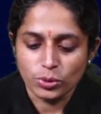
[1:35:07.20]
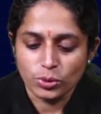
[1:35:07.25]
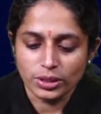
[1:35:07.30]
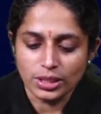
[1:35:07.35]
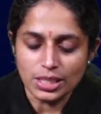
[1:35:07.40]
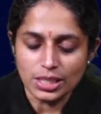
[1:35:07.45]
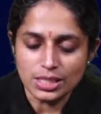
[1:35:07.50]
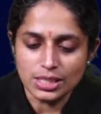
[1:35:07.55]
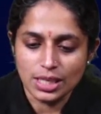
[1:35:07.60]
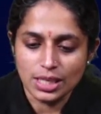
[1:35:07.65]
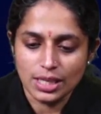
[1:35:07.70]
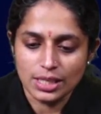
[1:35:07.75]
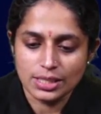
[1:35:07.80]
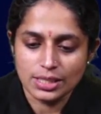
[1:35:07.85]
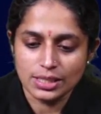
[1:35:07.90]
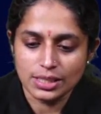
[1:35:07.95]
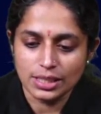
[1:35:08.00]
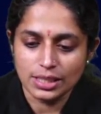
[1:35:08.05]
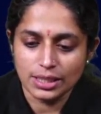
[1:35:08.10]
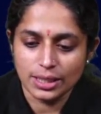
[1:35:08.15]
So it is
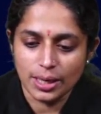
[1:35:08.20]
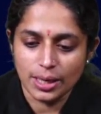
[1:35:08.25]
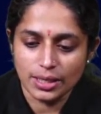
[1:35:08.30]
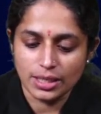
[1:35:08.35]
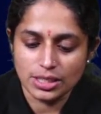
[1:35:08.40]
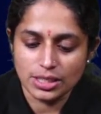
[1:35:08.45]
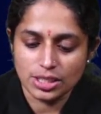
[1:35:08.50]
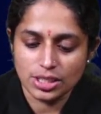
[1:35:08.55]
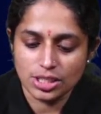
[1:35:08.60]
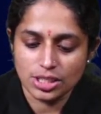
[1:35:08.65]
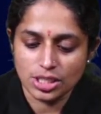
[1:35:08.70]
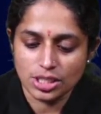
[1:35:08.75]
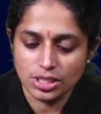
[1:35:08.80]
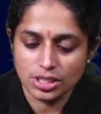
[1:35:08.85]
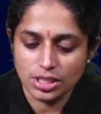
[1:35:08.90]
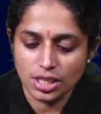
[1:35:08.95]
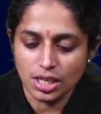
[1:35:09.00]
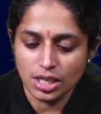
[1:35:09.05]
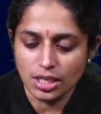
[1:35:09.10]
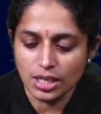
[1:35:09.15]
C, it is
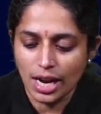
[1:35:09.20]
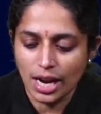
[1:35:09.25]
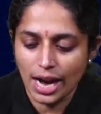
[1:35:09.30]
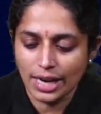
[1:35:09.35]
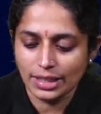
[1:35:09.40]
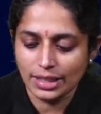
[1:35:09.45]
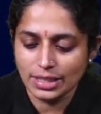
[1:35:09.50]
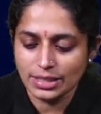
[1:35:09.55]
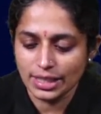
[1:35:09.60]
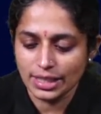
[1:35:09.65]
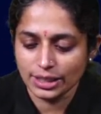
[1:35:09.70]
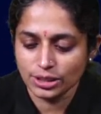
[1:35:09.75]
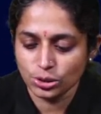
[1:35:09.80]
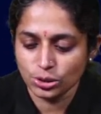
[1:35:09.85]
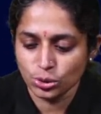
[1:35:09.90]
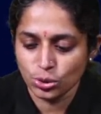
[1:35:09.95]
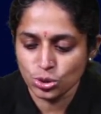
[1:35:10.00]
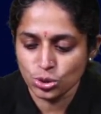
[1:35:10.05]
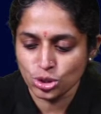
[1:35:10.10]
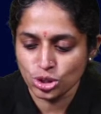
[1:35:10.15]
registered and its
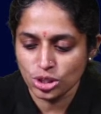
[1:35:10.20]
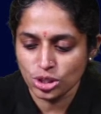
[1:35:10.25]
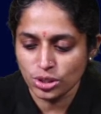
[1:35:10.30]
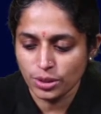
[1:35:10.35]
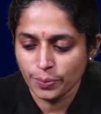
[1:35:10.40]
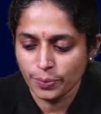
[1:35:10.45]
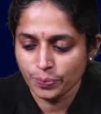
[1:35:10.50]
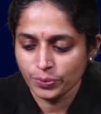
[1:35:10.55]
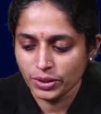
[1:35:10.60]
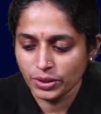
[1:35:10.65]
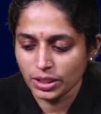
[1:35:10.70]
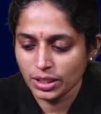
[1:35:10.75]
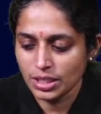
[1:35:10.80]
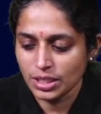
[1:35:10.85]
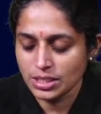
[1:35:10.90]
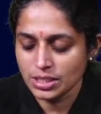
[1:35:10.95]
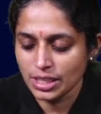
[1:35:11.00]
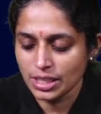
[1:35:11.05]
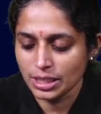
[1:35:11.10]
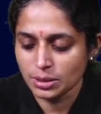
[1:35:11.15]
execution
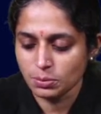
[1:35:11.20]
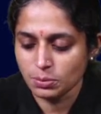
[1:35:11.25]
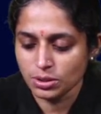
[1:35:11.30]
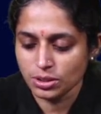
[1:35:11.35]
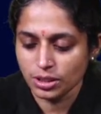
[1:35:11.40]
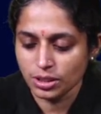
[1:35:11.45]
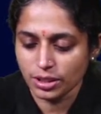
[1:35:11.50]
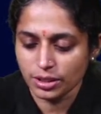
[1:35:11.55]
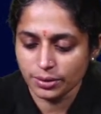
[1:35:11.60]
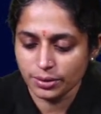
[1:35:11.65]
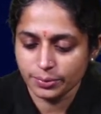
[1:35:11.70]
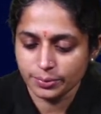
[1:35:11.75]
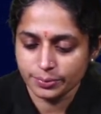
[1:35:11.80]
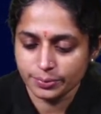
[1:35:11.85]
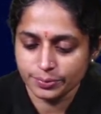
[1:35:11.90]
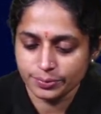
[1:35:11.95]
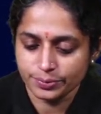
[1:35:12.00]
is admitted.